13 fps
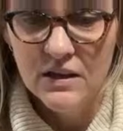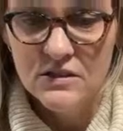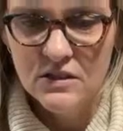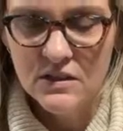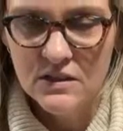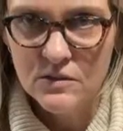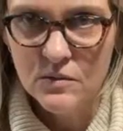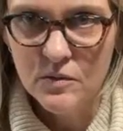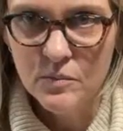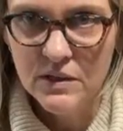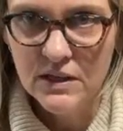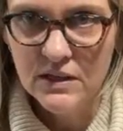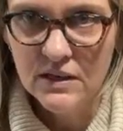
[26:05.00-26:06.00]
So this would
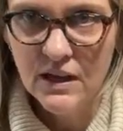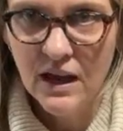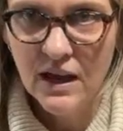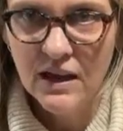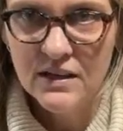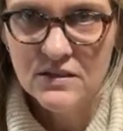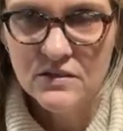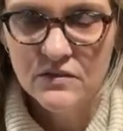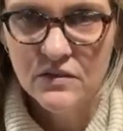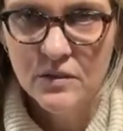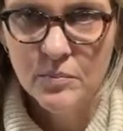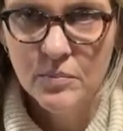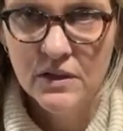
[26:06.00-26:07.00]
be nice
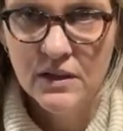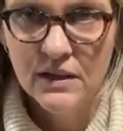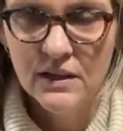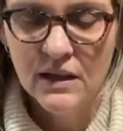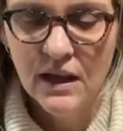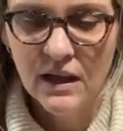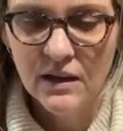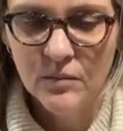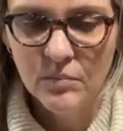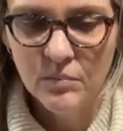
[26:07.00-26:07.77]
for putting like